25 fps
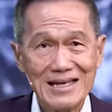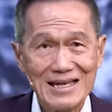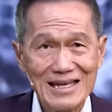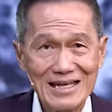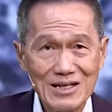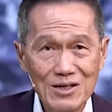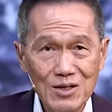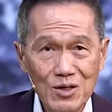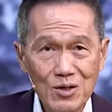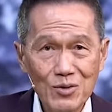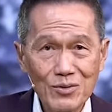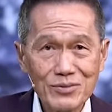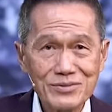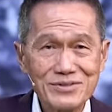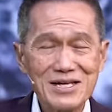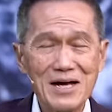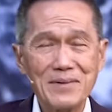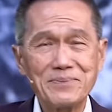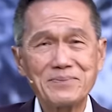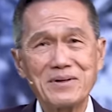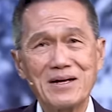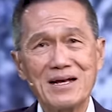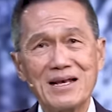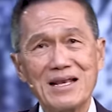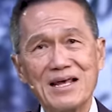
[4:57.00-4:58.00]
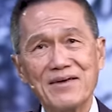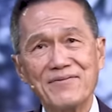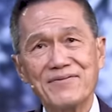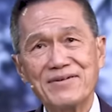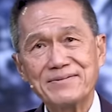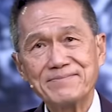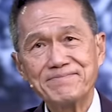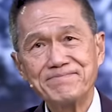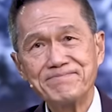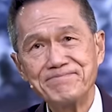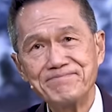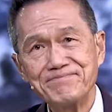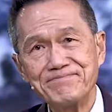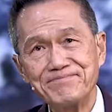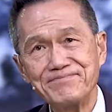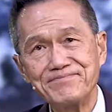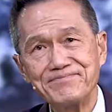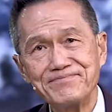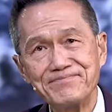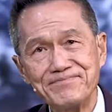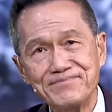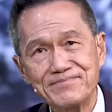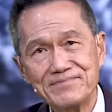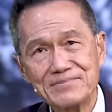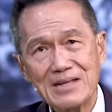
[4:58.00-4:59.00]
In Luke chapter eleven,
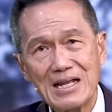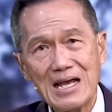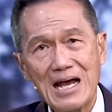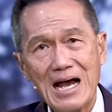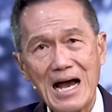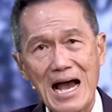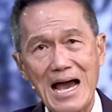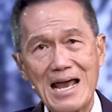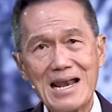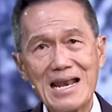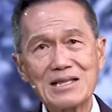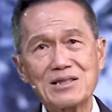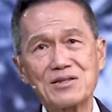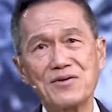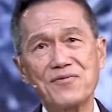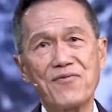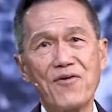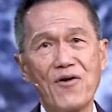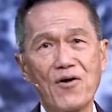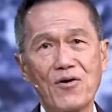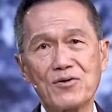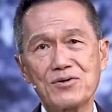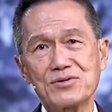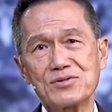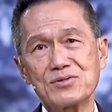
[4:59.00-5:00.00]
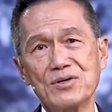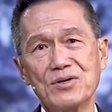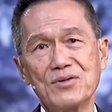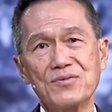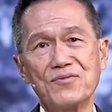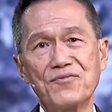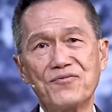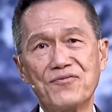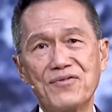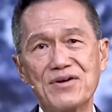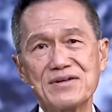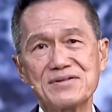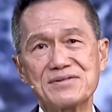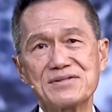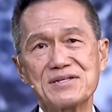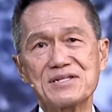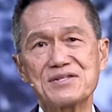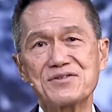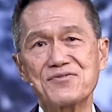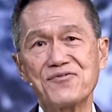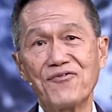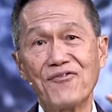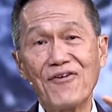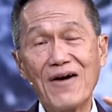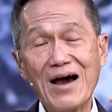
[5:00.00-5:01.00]
I like to focus on
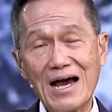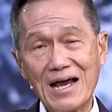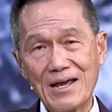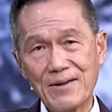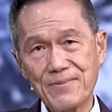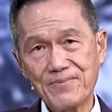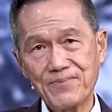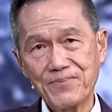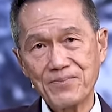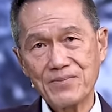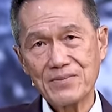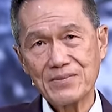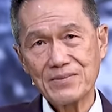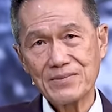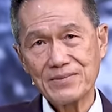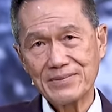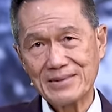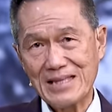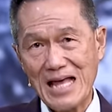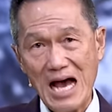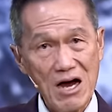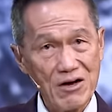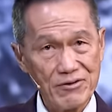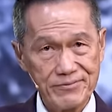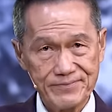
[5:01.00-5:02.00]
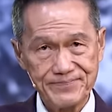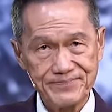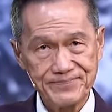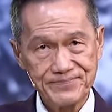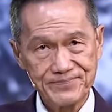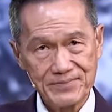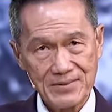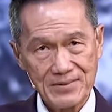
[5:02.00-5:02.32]
verses five down.